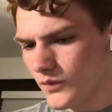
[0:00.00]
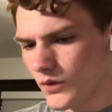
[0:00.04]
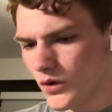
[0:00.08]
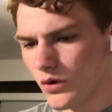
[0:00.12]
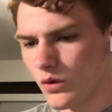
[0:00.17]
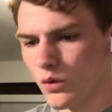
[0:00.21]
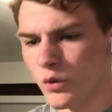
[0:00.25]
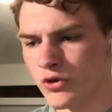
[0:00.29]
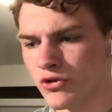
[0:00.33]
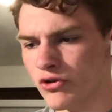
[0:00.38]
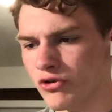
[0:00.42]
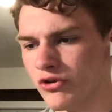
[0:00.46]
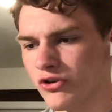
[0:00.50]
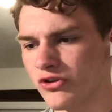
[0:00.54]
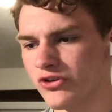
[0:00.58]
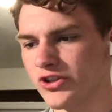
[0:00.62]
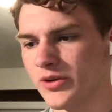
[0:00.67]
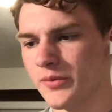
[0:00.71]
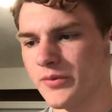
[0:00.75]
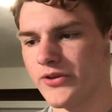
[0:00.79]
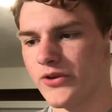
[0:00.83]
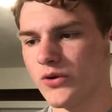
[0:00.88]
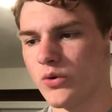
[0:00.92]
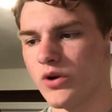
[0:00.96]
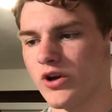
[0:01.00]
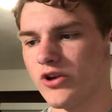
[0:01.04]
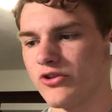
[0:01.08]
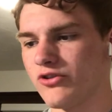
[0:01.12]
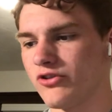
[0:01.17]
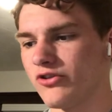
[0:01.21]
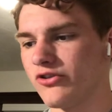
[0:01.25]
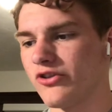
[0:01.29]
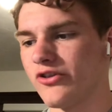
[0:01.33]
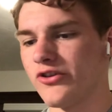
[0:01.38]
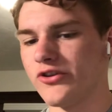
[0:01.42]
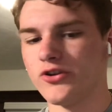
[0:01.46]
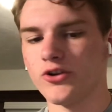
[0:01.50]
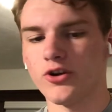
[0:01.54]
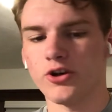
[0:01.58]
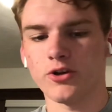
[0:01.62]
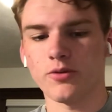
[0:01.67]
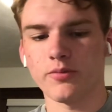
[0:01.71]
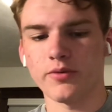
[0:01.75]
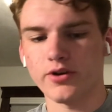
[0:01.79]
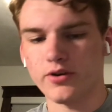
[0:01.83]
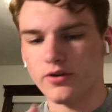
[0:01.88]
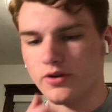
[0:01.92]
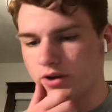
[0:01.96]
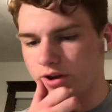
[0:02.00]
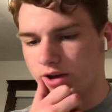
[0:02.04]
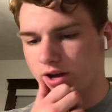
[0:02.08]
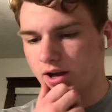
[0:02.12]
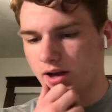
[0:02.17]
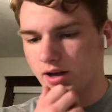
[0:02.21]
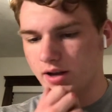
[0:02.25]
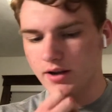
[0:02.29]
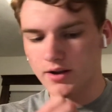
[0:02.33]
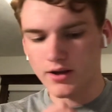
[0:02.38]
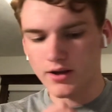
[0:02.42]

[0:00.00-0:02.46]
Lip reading: which are just some of the questions that the documentary had.